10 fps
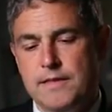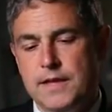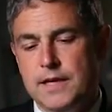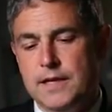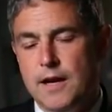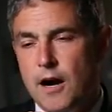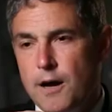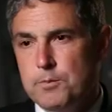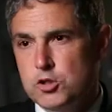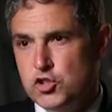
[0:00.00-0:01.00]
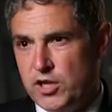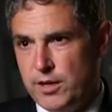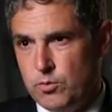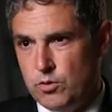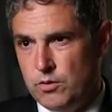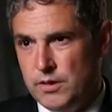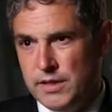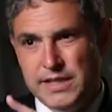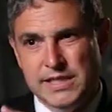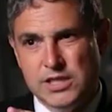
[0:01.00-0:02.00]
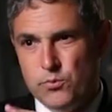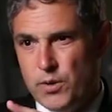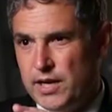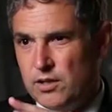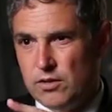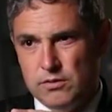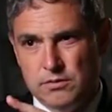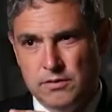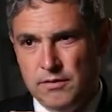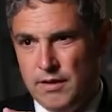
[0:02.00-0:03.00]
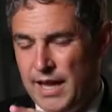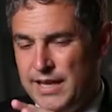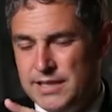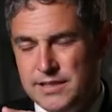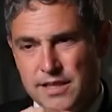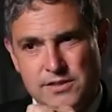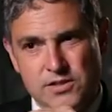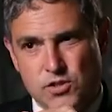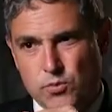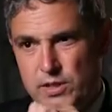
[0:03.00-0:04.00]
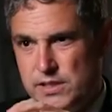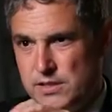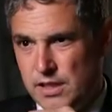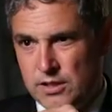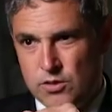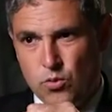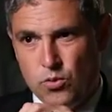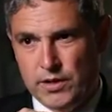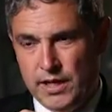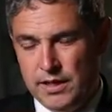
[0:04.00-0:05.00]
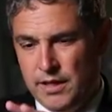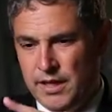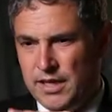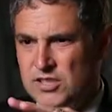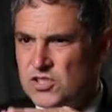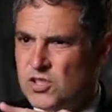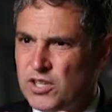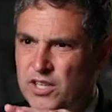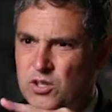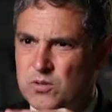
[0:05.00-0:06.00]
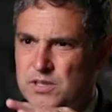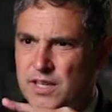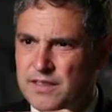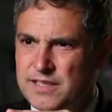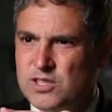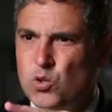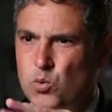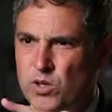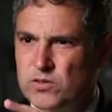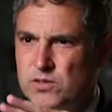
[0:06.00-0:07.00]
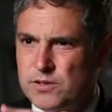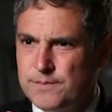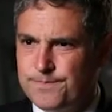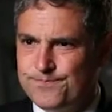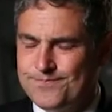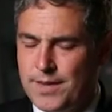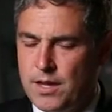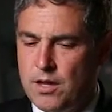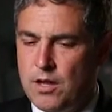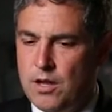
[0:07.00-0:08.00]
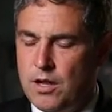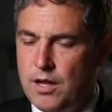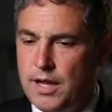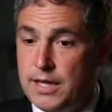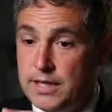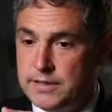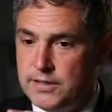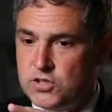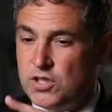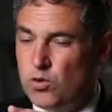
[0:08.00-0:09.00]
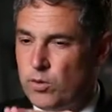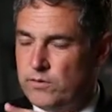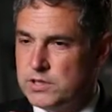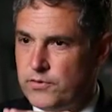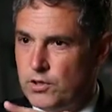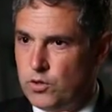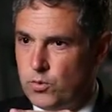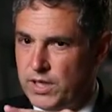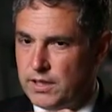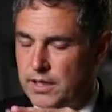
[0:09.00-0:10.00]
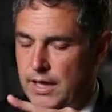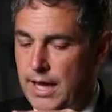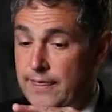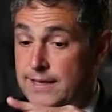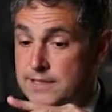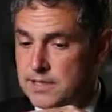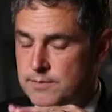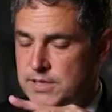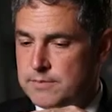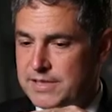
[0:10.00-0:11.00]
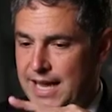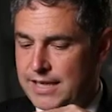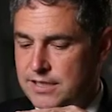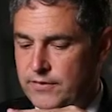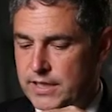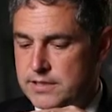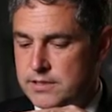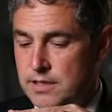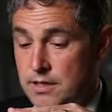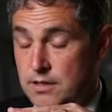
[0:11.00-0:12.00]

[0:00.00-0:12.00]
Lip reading: the upper chamber is irregular, and it doesn't squeeze and coordinate. It just kind of goes like this and quivers. In addition, it quivers very quickly, and then sometimes activates